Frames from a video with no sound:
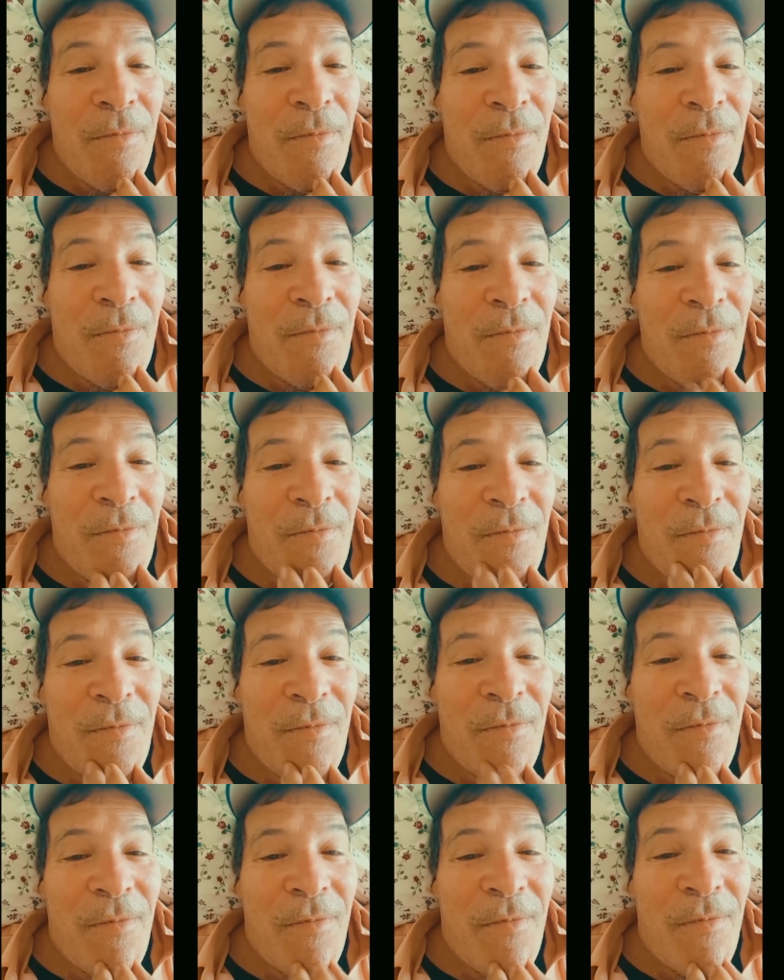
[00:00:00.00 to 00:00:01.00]

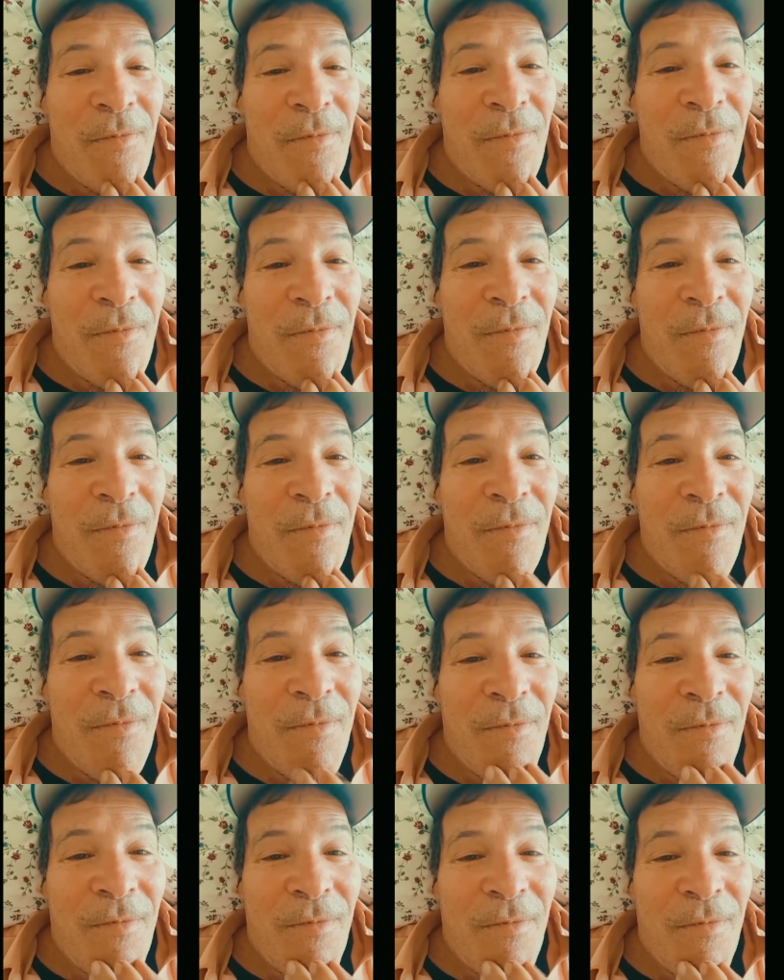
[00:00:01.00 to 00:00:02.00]

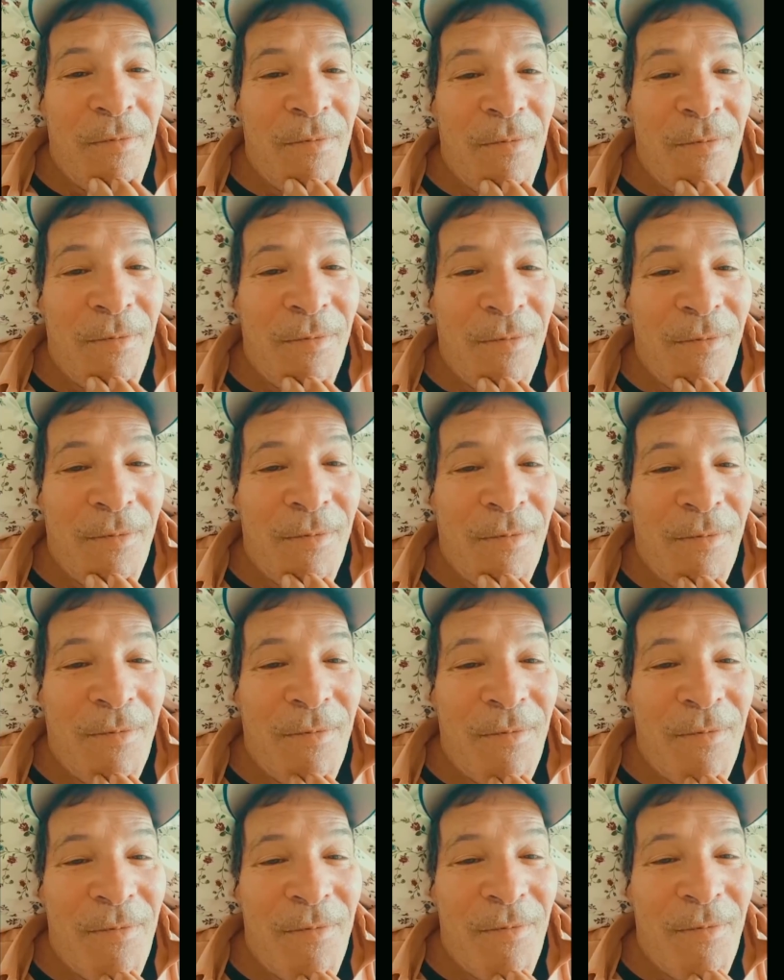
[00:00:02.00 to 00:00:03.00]

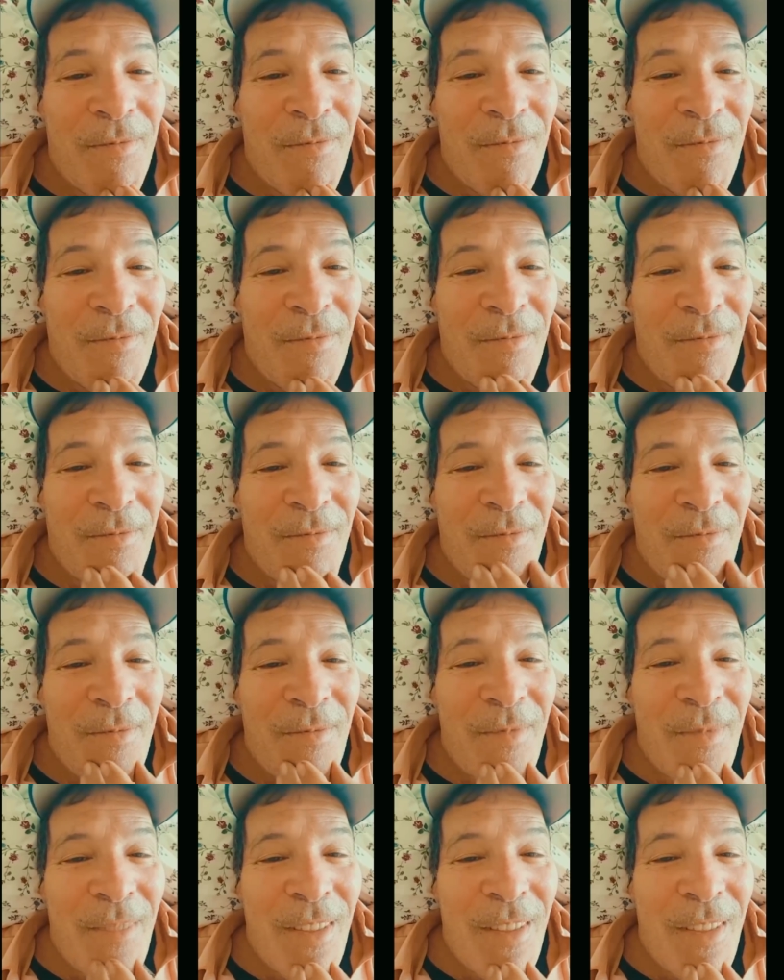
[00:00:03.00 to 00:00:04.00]

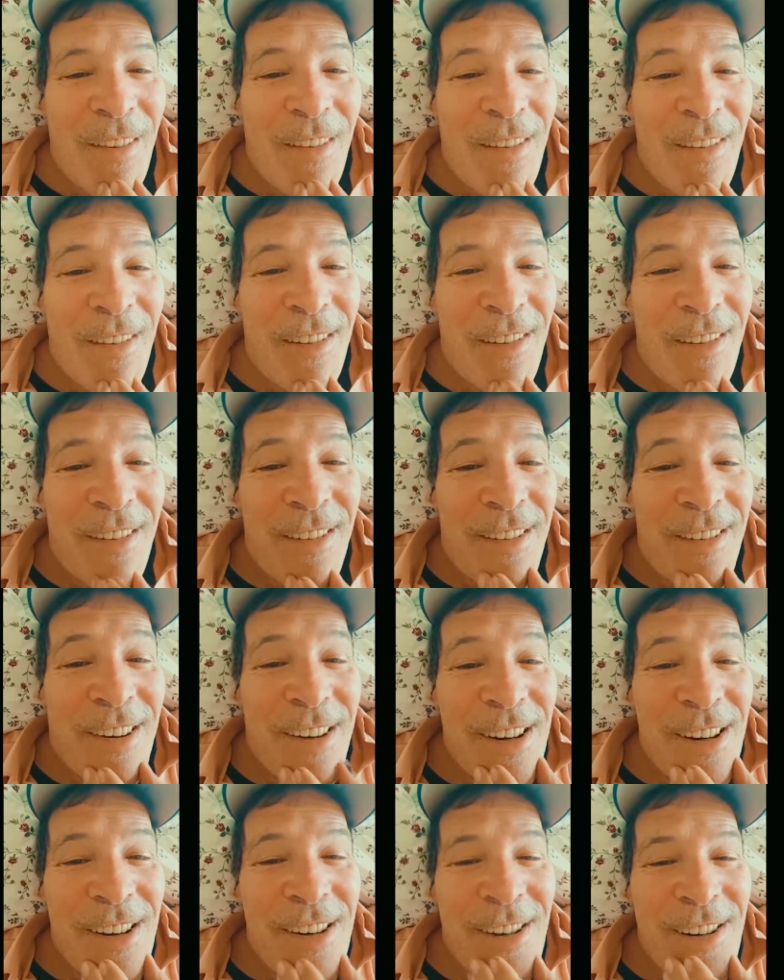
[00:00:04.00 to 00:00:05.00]

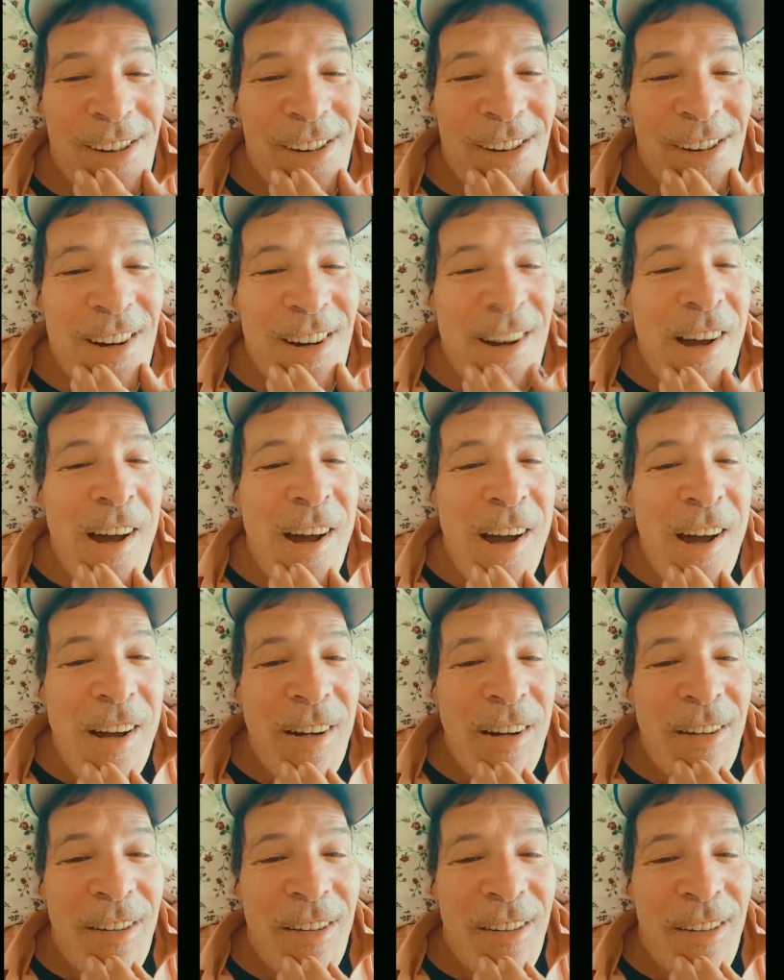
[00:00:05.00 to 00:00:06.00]

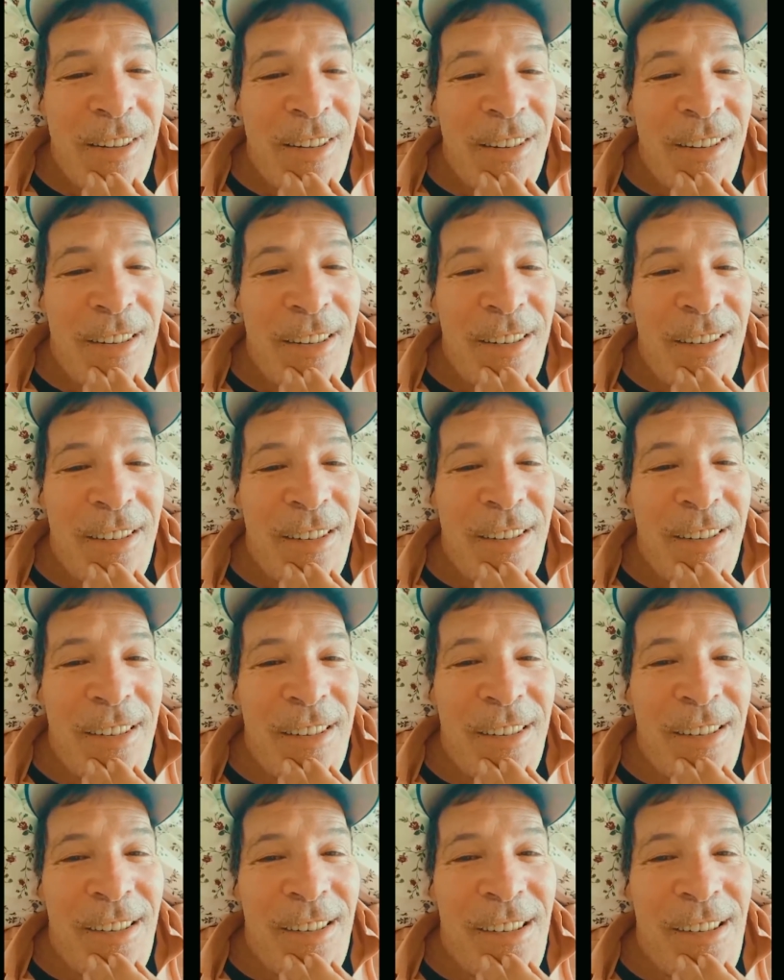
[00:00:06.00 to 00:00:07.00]

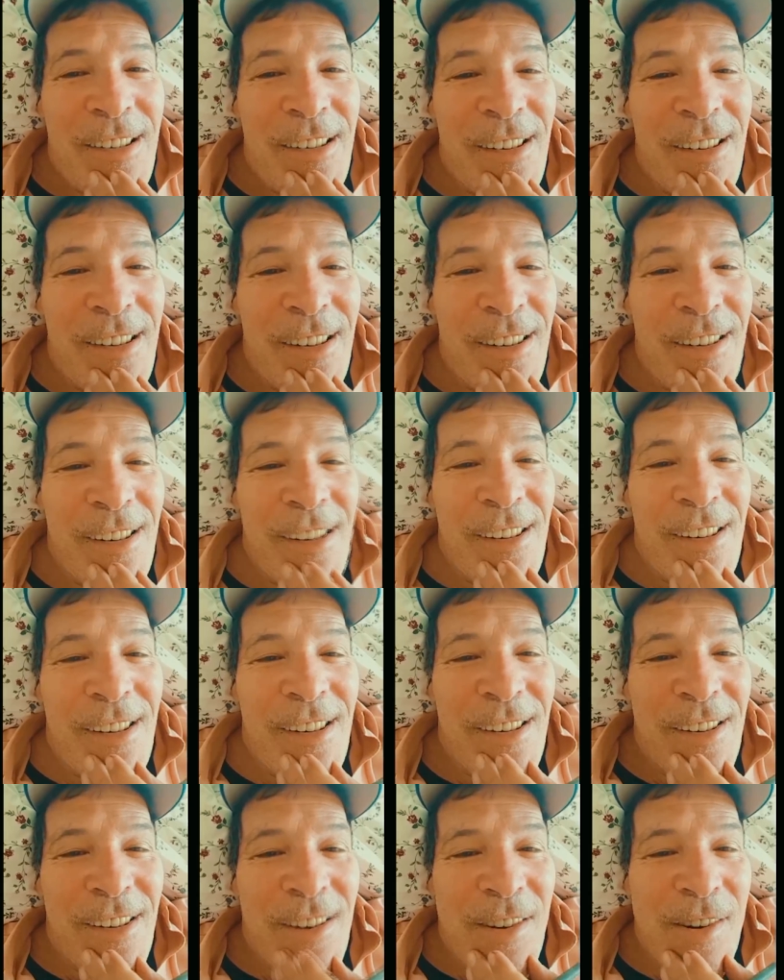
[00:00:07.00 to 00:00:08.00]
No words are spoken by the person on screen.